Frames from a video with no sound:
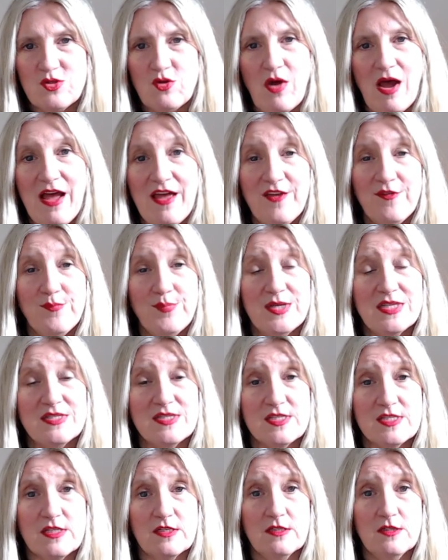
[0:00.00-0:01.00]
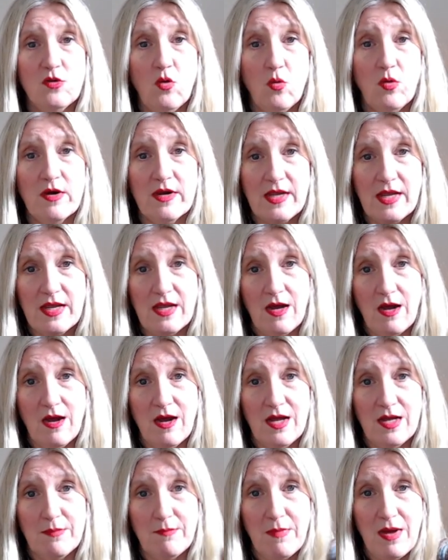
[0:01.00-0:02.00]
I have been still working
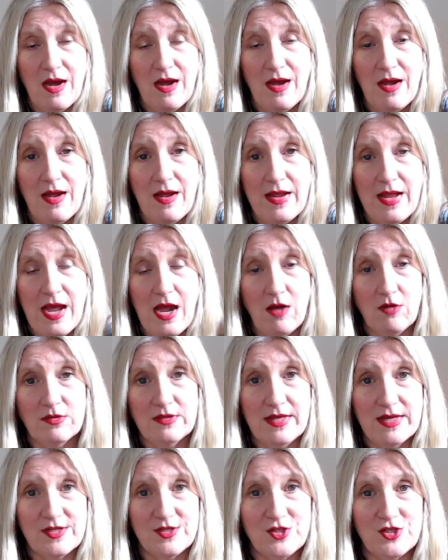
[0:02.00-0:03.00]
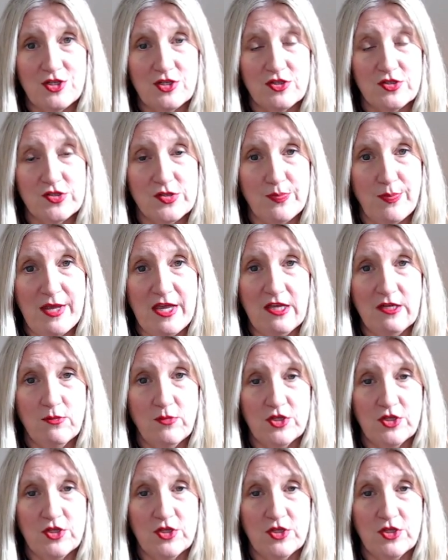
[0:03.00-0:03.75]
on my Outlander spin,